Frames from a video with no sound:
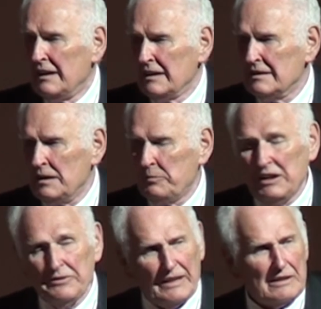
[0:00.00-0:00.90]
It's going to be
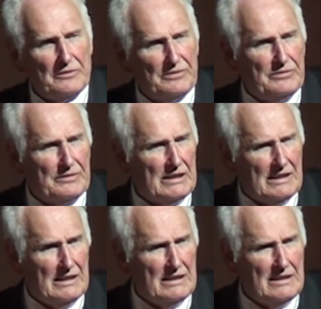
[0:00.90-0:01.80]
a factor 50 in
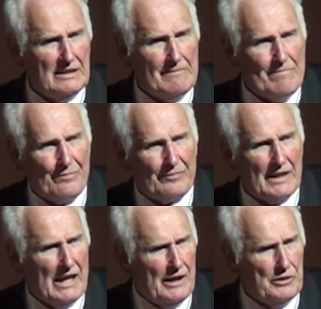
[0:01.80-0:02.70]
India.
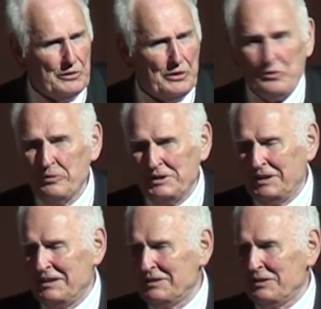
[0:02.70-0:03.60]
I don't know whether
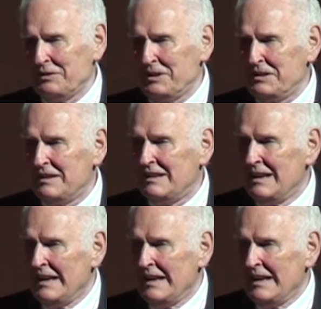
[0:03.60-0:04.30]
it's going to reach it.